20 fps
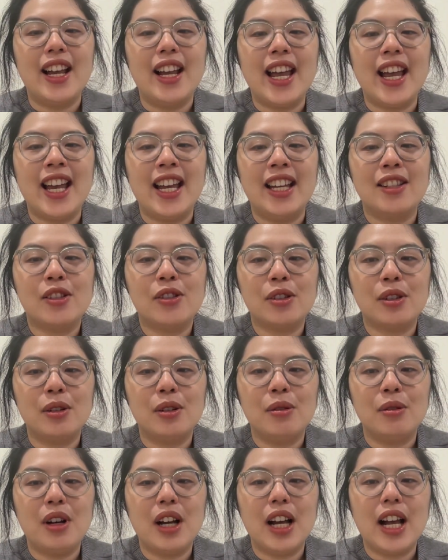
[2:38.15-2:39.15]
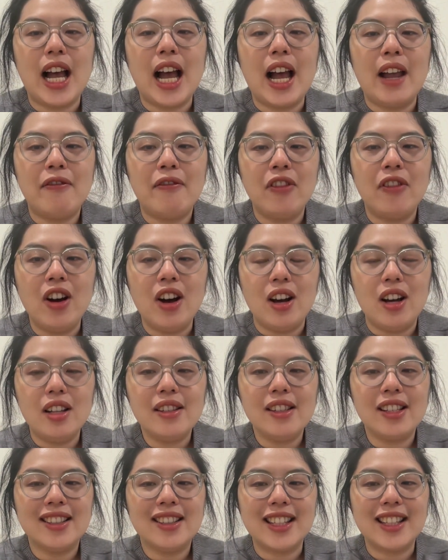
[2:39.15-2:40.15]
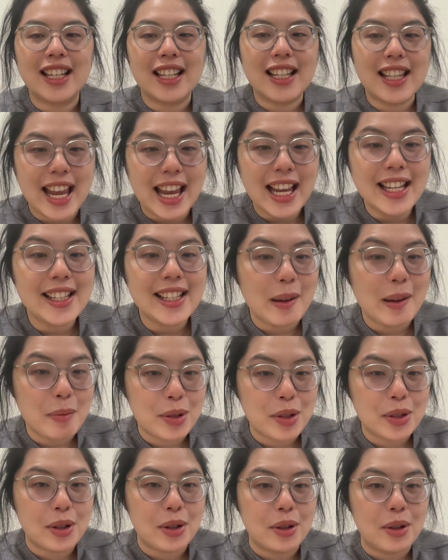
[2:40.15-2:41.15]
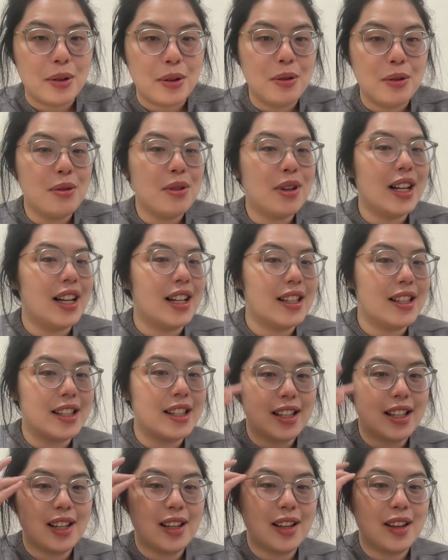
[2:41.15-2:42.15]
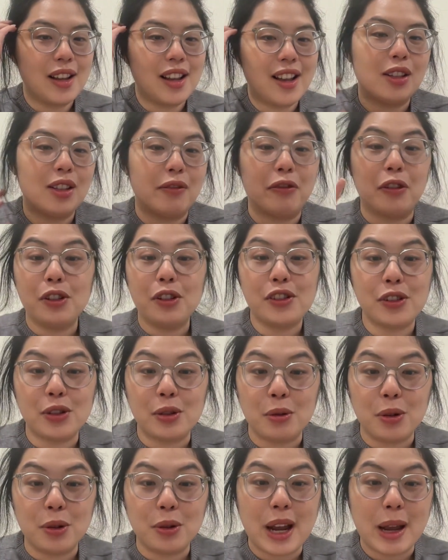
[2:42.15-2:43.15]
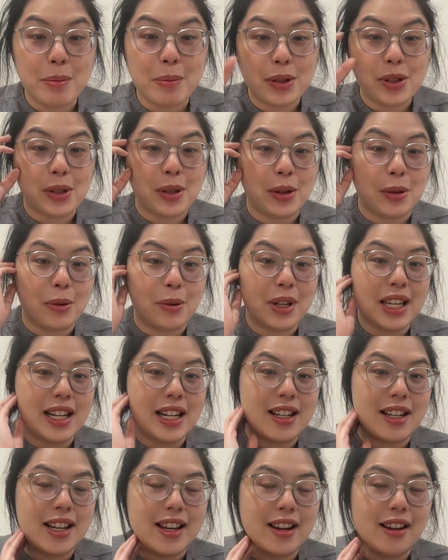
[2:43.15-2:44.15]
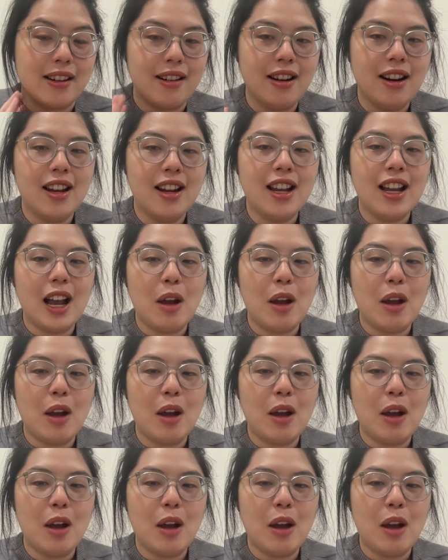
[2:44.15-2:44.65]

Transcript: And so I thought today's episode, as the first solo episode in the year,